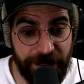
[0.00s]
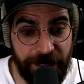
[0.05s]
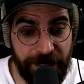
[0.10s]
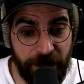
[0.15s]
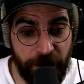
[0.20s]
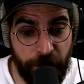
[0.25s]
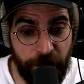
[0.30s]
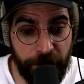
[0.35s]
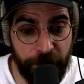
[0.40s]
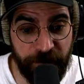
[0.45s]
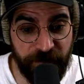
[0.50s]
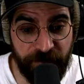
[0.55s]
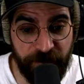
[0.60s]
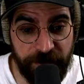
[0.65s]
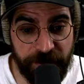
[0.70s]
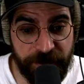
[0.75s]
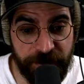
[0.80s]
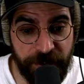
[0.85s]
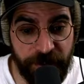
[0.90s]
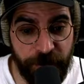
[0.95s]
and now I am
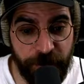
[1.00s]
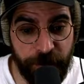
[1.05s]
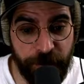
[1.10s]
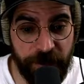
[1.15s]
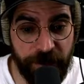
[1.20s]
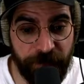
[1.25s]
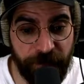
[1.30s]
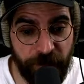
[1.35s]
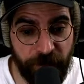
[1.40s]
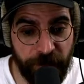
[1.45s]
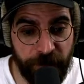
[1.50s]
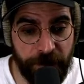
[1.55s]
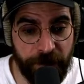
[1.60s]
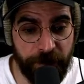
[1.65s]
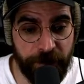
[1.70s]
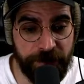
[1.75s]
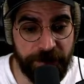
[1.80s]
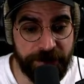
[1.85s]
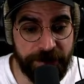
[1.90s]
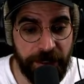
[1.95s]
finishing uni, full of
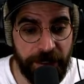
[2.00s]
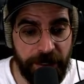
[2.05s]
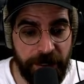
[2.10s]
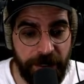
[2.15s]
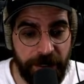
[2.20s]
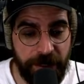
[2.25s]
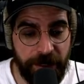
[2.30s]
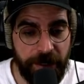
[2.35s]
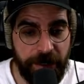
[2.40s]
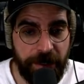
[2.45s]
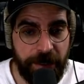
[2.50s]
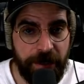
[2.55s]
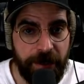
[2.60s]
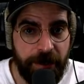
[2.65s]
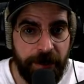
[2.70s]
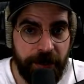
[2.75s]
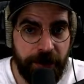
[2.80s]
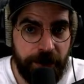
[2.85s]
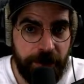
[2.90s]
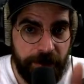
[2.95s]
memories.
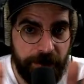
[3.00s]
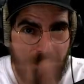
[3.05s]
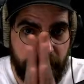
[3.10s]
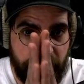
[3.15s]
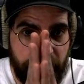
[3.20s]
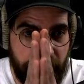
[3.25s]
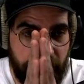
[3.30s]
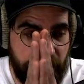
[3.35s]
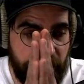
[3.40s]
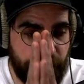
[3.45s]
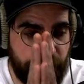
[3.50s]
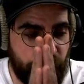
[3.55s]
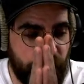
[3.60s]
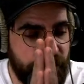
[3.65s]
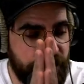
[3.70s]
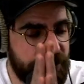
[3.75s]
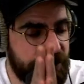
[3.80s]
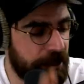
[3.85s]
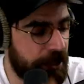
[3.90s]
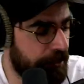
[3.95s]
I
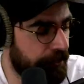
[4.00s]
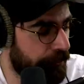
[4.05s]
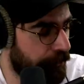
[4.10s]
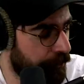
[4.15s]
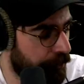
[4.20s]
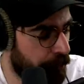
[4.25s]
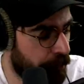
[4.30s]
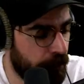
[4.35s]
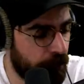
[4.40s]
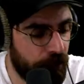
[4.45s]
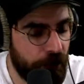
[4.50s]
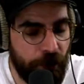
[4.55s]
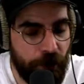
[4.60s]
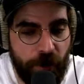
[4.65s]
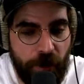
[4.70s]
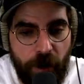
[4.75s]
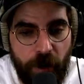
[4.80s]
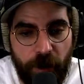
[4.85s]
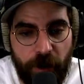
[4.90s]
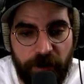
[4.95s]
appreciate you.
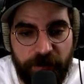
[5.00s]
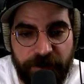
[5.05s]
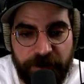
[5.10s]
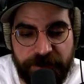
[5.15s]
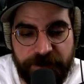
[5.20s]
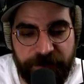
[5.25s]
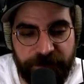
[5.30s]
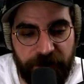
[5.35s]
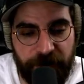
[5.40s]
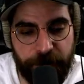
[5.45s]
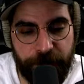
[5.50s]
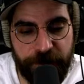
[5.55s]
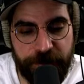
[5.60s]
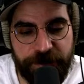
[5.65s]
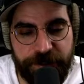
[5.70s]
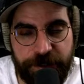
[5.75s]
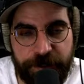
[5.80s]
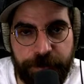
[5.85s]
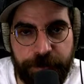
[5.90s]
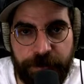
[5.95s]
All of us developers
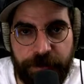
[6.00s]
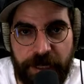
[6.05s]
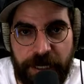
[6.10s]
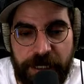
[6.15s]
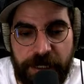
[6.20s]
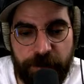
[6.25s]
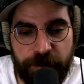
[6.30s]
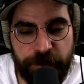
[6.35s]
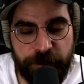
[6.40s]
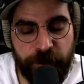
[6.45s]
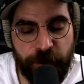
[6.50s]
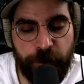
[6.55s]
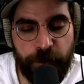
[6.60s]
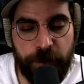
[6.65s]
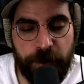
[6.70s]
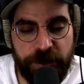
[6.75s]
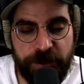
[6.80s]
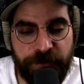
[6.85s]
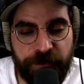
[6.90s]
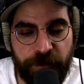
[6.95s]
do. Thank you so
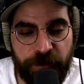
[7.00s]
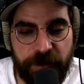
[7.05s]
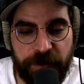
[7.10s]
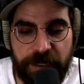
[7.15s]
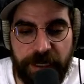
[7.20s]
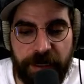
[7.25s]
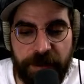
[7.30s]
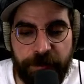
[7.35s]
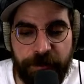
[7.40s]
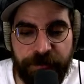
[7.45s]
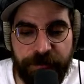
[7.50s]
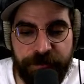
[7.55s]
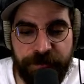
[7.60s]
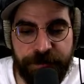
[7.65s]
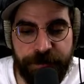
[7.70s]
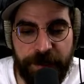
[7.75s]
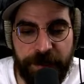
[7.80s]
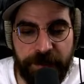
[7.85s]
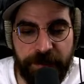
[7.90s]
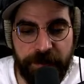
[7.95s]
much for the time you've
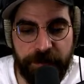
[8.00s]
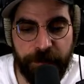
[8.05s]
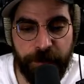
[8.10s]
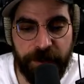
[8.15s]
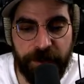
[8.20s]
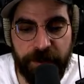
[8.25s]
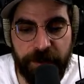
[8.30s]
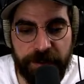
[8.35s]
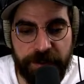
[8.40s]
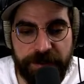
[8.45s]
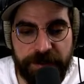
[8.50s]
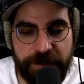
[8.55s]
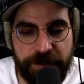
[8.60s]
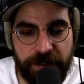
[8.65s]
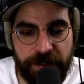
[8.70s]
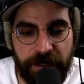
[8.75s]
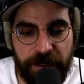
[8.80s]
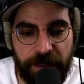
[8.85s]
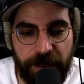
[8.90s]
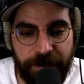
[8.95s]
spent with us.
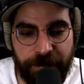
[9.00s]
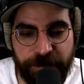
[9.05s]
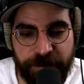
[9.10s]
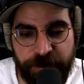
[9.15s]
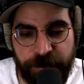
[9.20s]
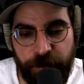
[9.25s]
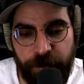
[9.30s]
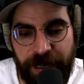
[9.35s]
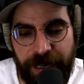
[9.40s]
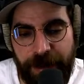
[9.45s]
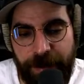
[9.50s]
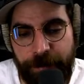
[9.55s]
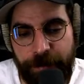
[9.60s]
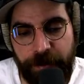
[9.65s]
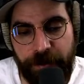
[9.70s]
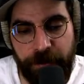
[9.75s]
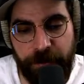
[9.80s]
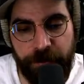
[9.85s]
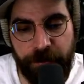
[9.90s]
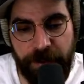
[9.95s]
I'm so happy
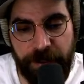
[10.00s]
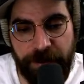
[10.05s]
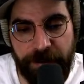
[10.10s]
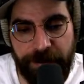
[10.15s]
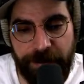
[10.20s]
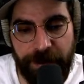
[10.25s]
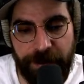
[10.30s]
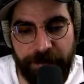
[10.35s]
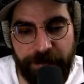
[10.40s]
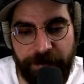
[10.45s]
to read that